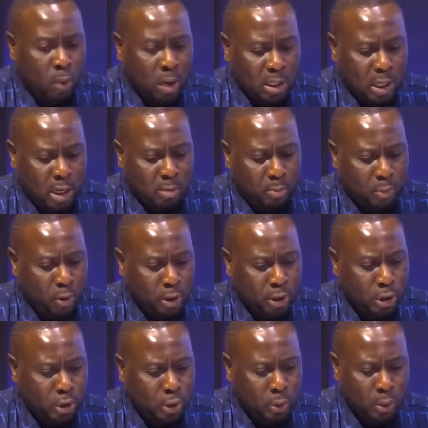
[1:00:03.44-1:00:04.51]
can point
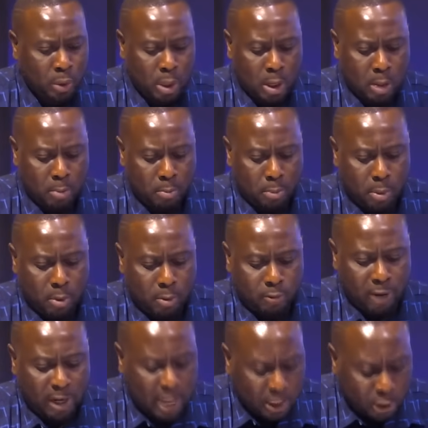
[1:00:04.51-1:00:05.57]
to
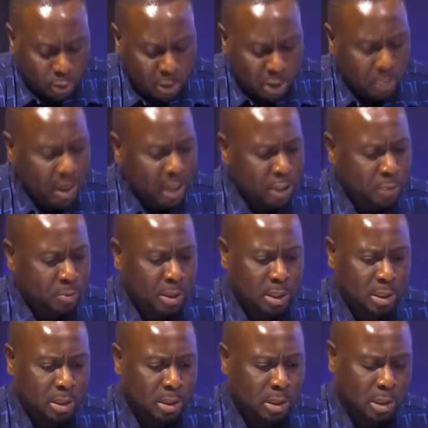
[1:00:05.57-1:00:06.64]
financial mismanagement,
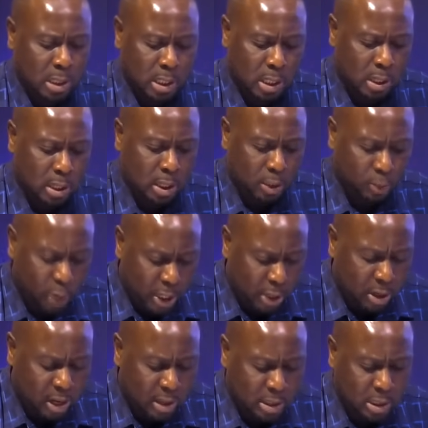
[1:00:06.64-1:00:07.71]
mm -hmm. uh,
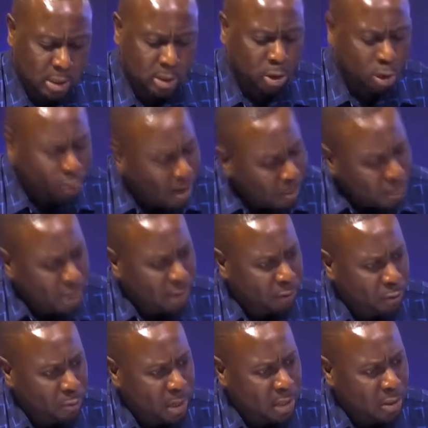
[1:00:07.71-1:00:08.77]
irregularities, corruption, if
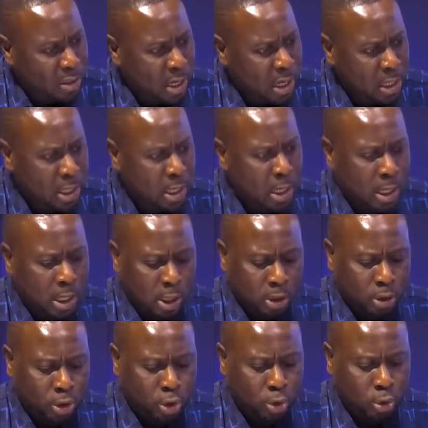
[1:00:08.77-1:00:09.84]
you may say, mm-hmm.
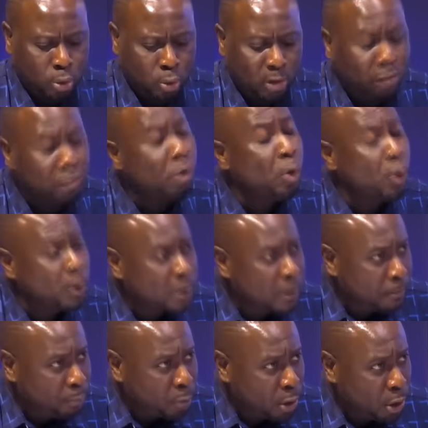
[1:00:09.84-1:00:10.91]
due to a flawed,
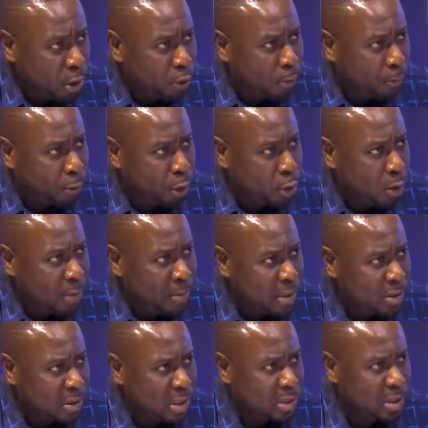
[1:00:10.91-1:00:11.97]
you know, procurement
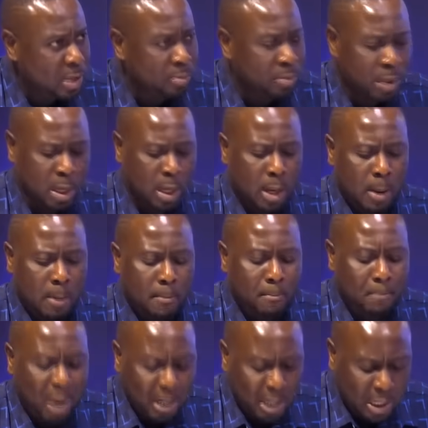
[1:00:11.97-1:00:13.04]
system. Mm-hmm.
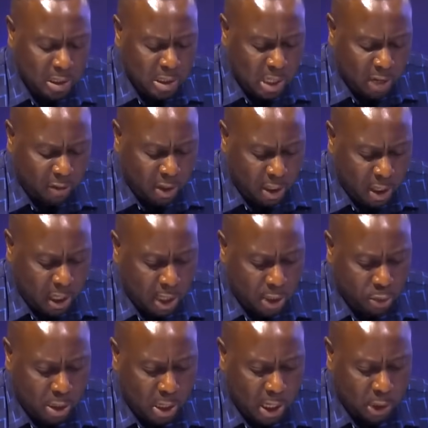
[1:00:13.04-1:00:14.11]
Money is leaving the
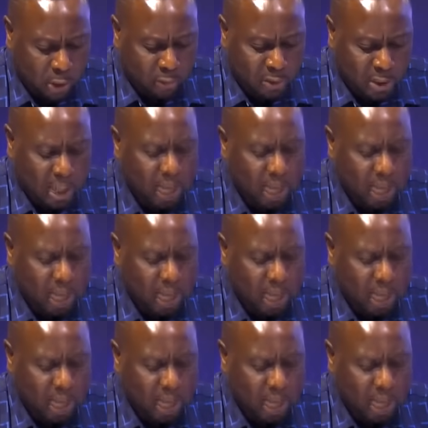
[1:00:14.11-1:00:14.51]
country, like you've said,